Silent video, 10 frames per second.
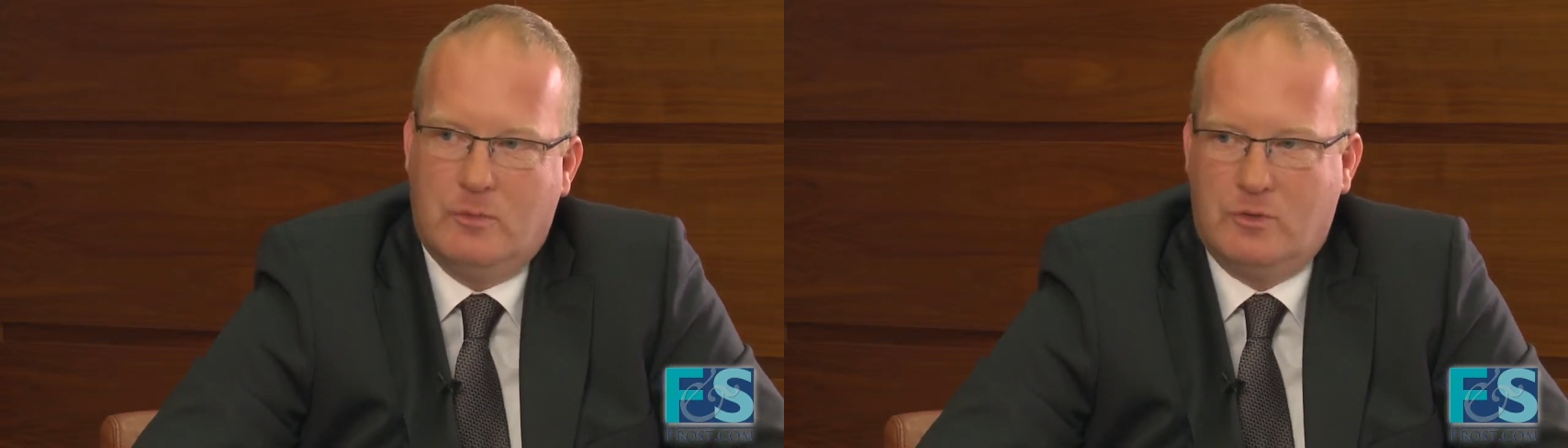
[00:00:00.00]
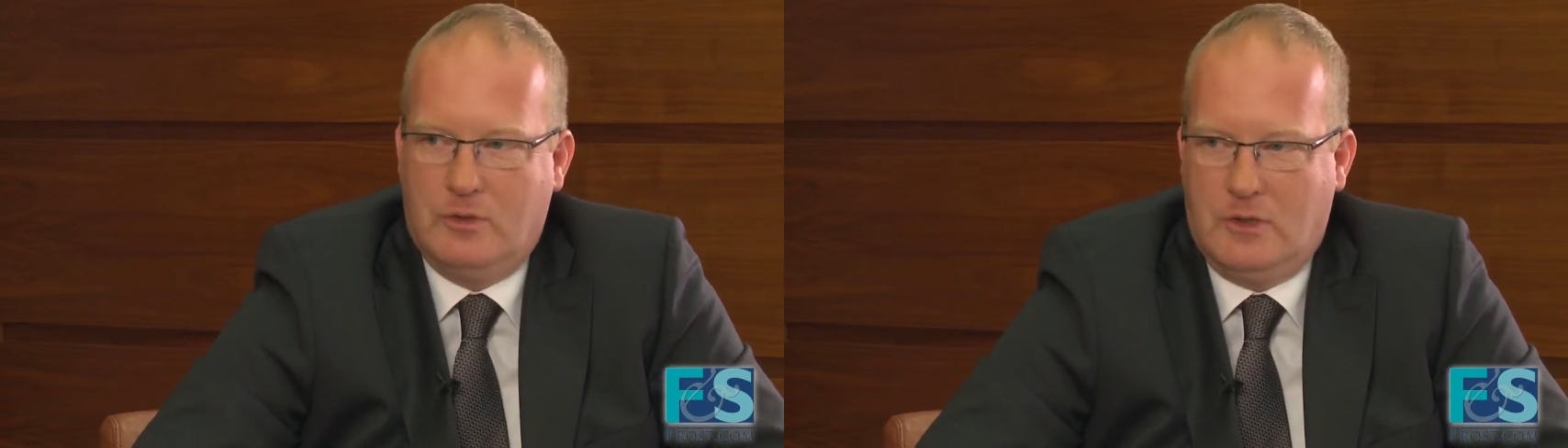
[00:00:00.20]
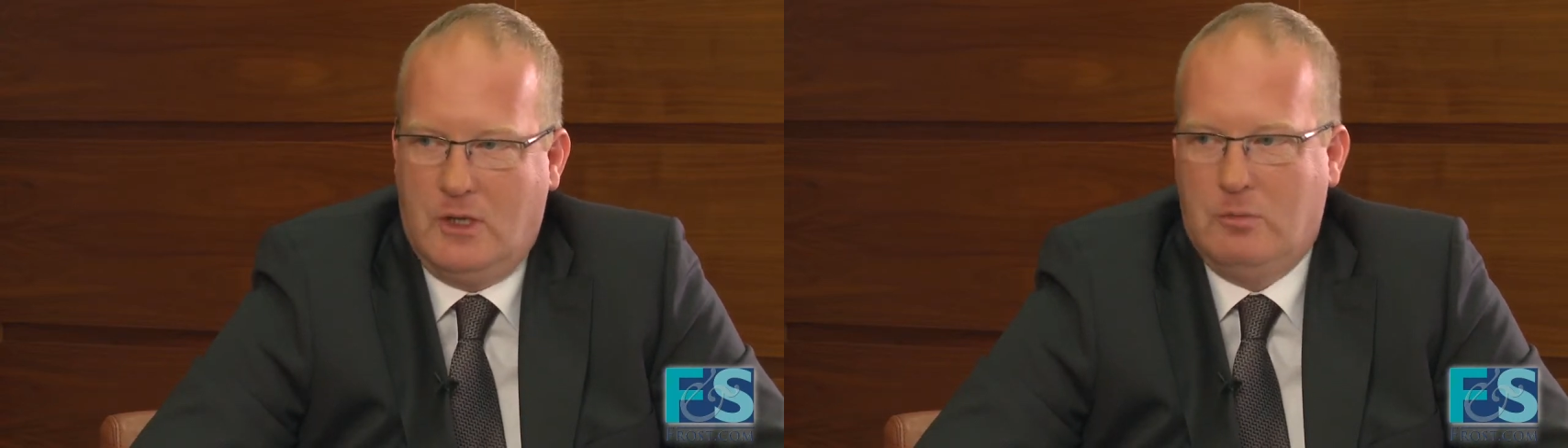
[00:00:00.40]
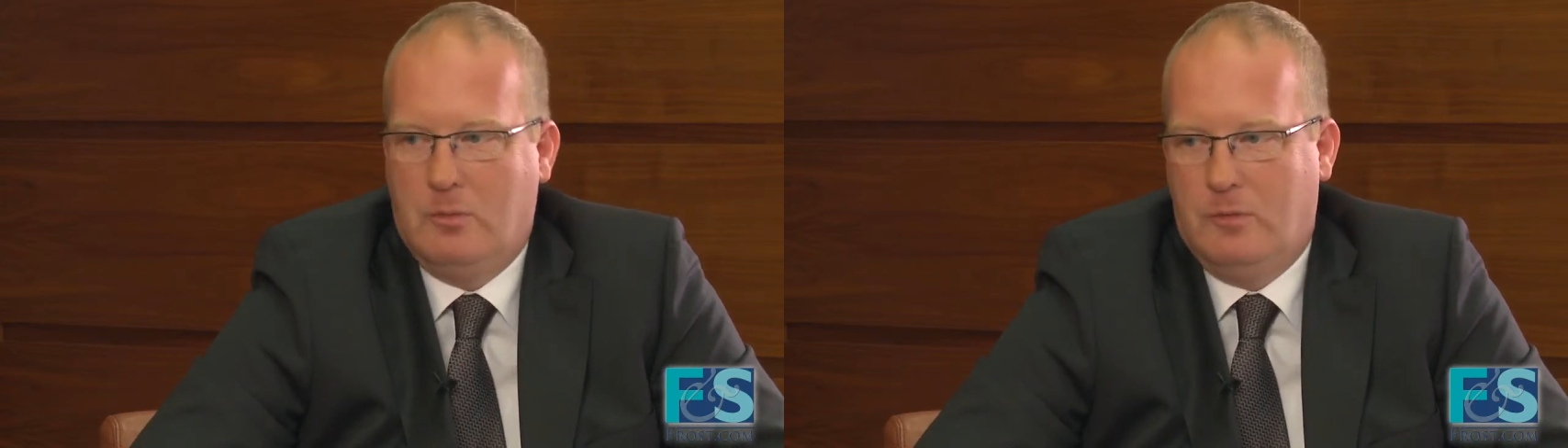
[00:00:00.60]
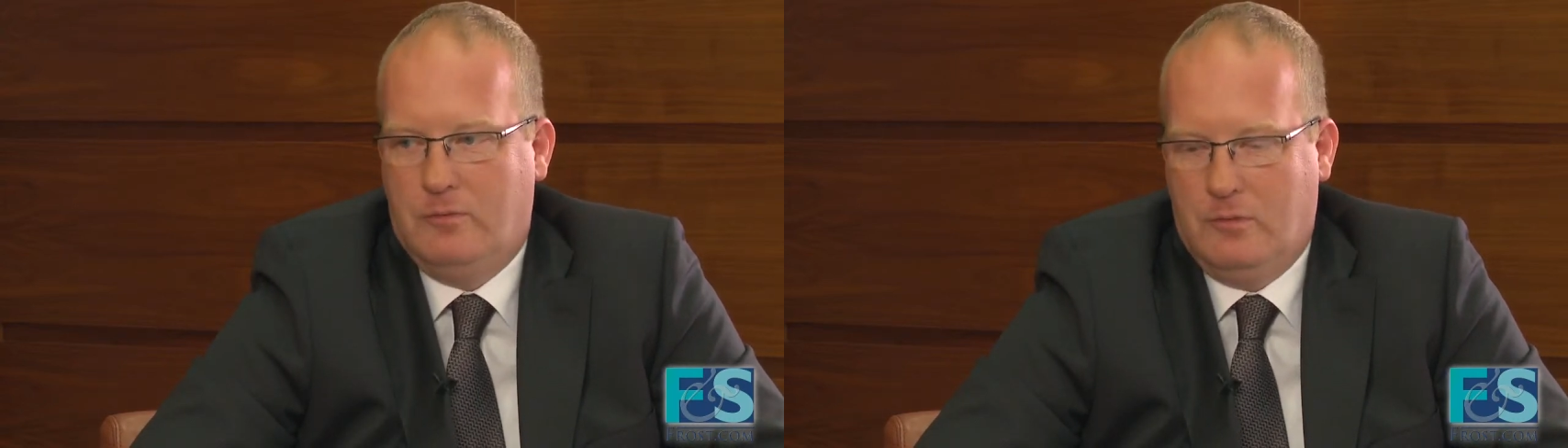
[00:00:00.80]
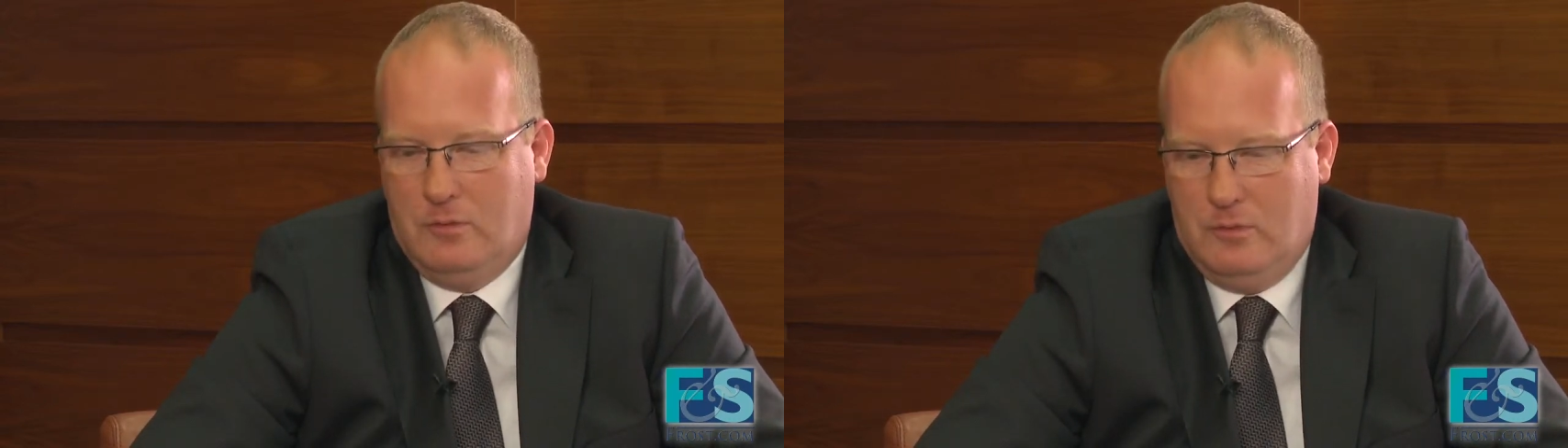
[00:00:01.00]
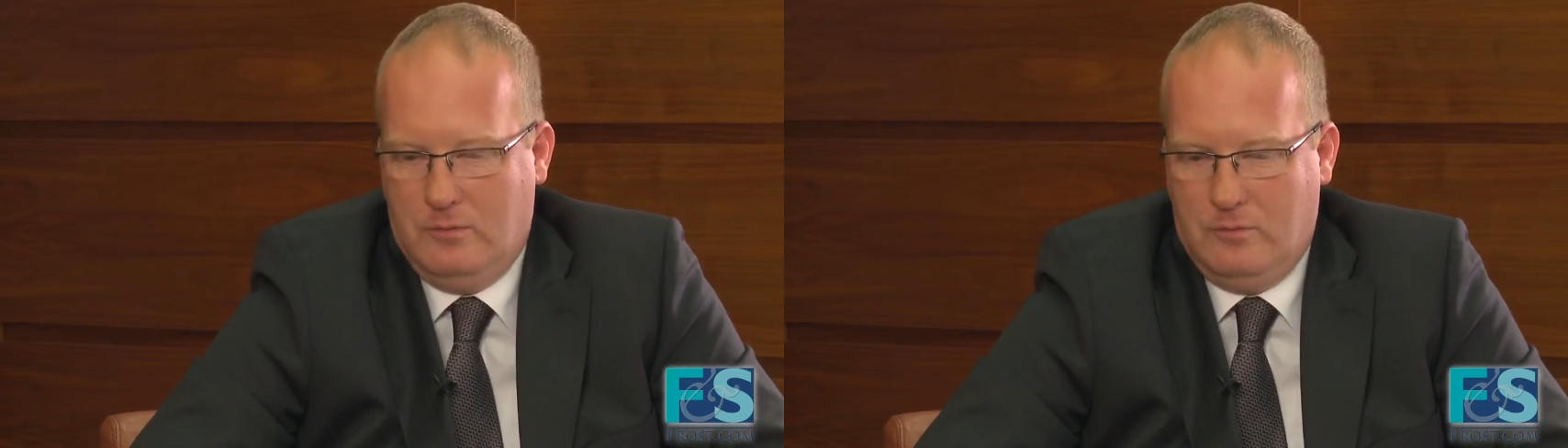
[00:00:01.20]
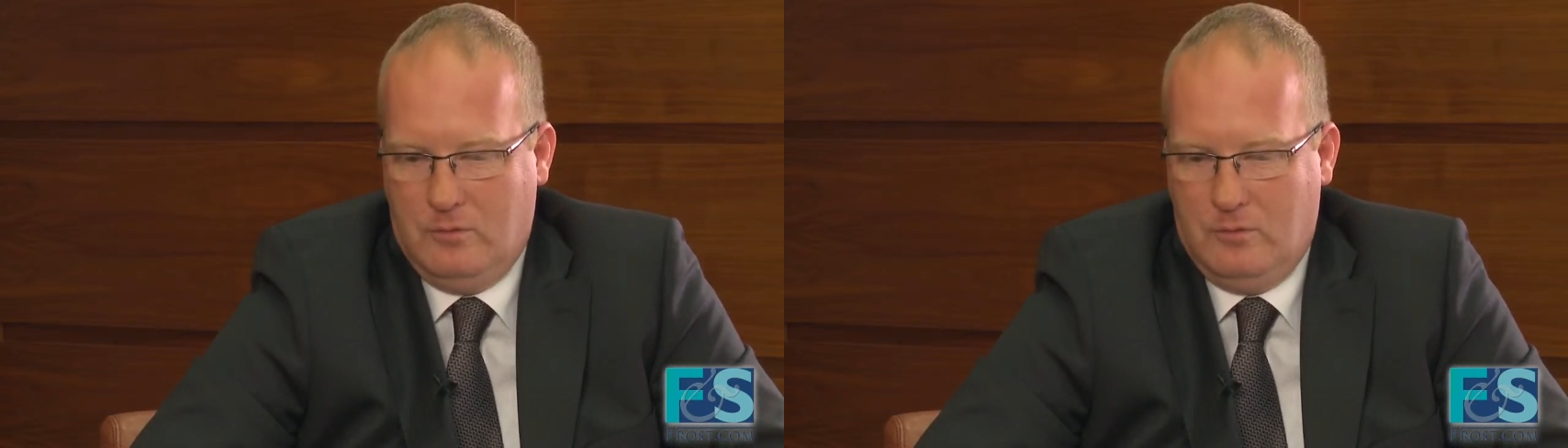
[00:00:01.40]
mostly capable for